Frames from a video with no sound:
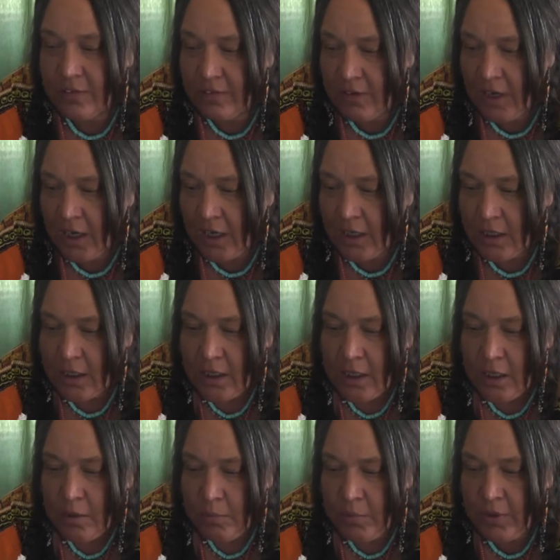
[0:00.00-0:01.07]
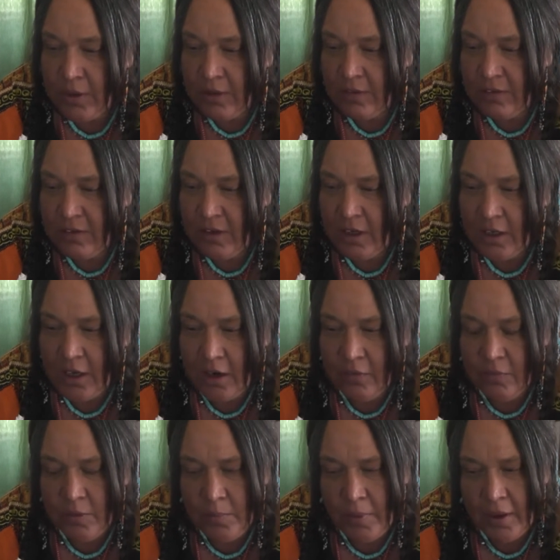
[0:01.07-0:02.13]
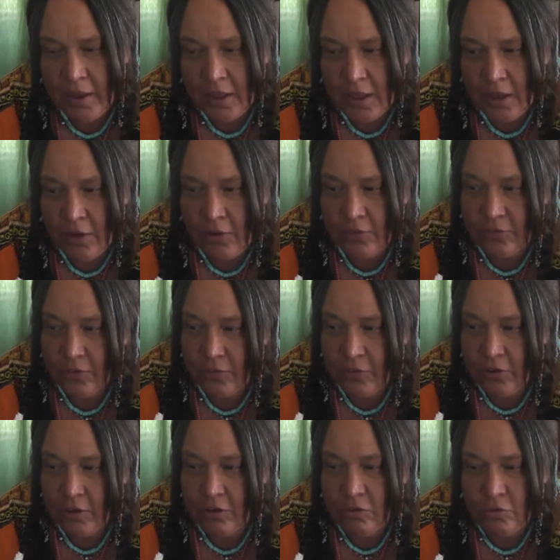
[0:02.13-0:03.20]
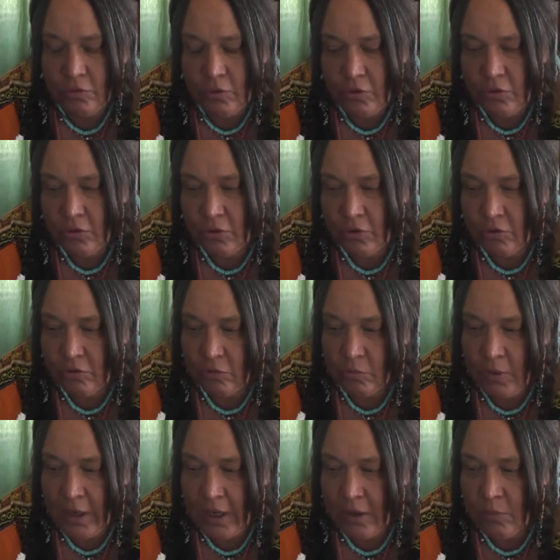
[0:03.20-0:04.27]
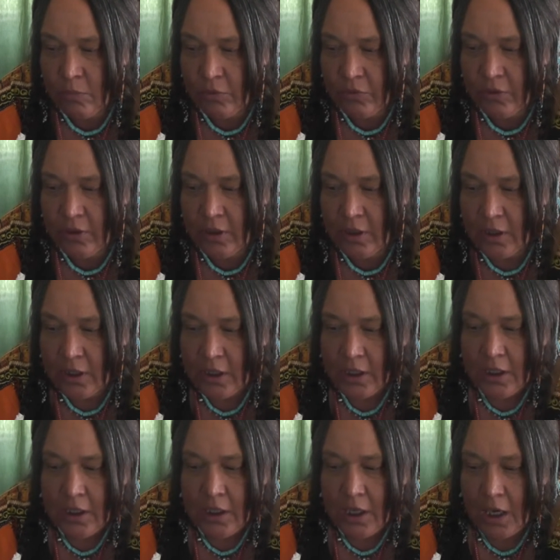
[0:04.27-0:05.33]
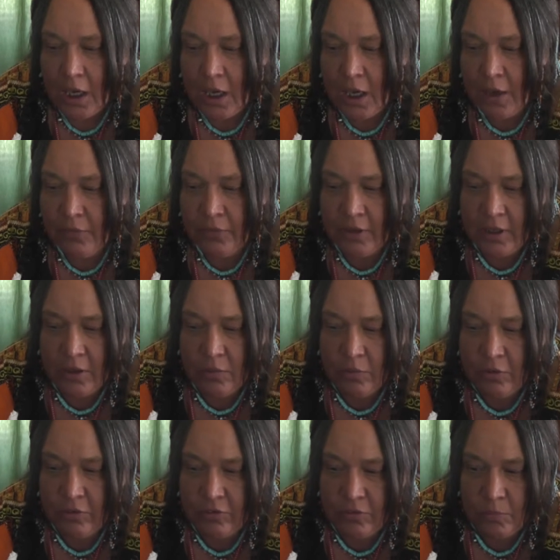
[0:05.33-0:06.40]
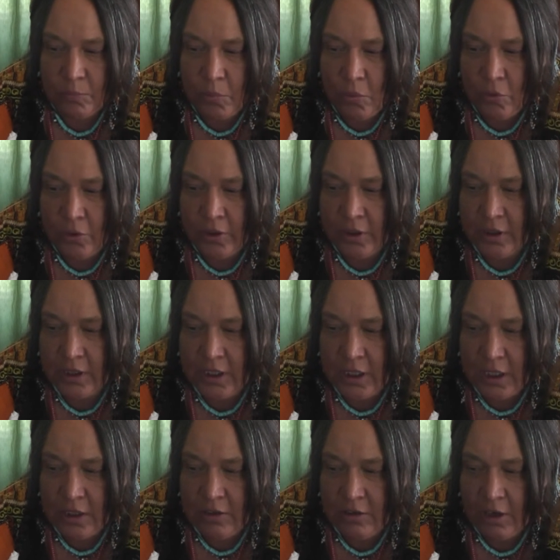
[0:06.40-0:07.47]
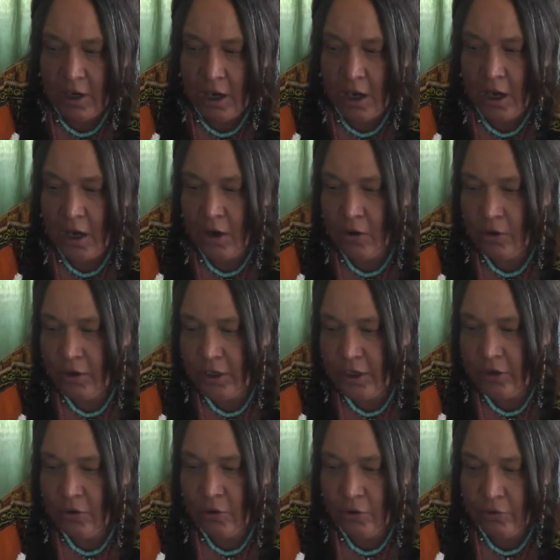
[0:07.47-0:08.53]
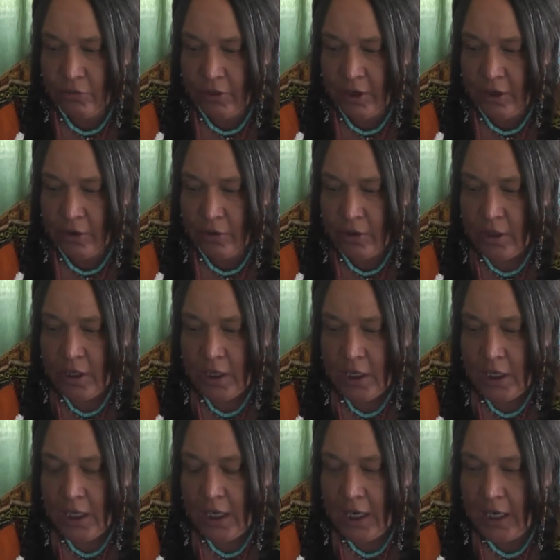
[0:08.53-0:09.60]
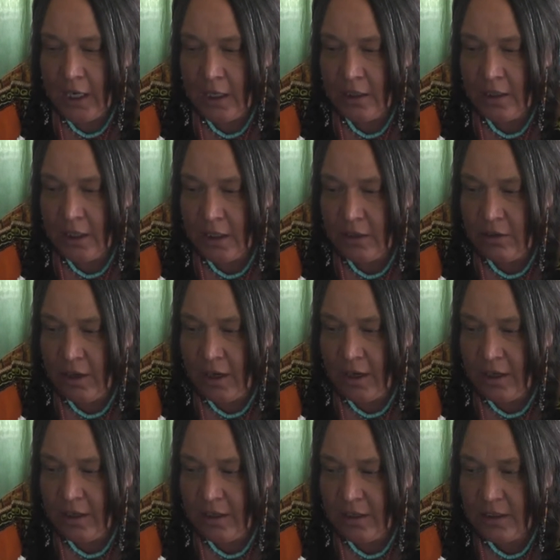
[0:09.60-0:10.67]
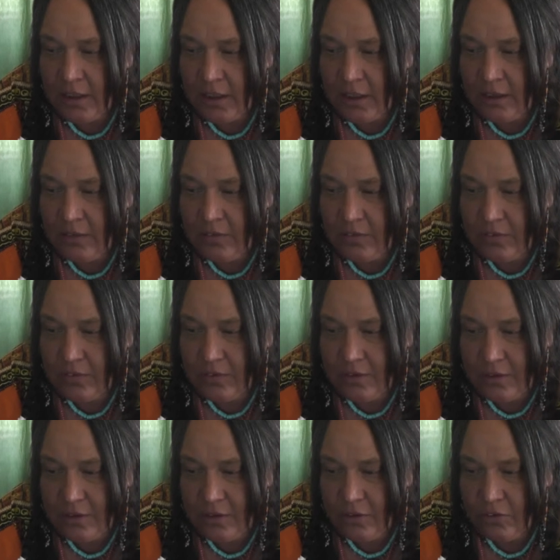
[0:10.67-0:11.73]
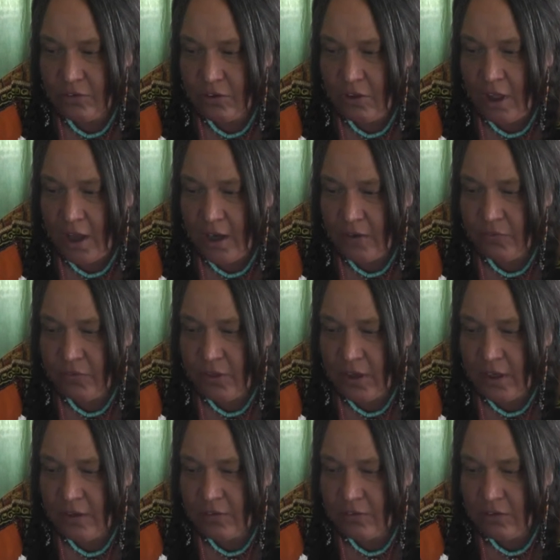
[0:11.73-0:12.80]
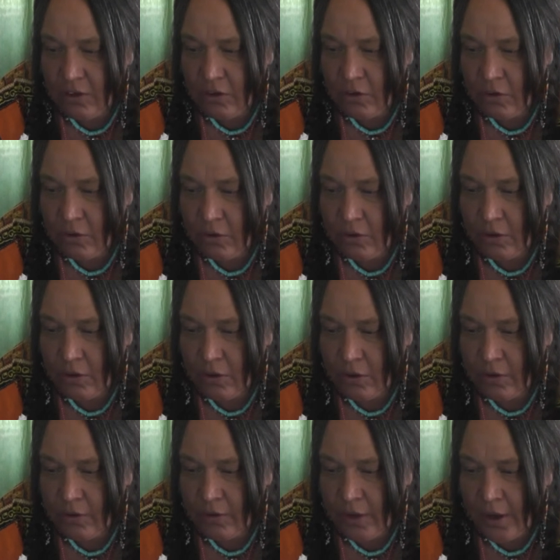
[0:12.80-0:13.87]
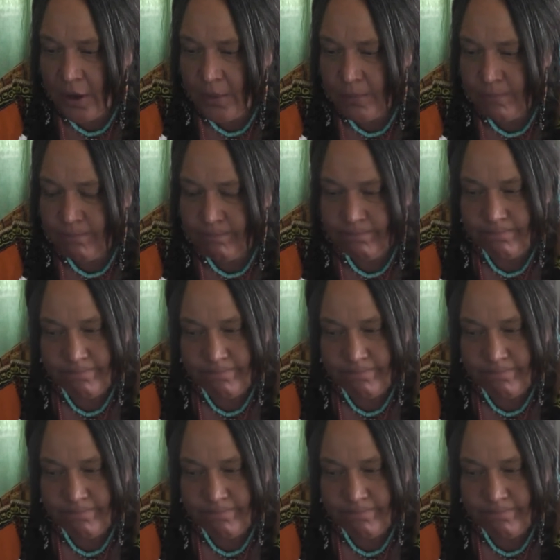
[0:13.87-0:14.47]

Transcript: State, but instead everybody else, the truthers, ran with it uh, that he was born in Kenya or here or there. And, and yeah, it, it's, there's a lot of things that are, are, um,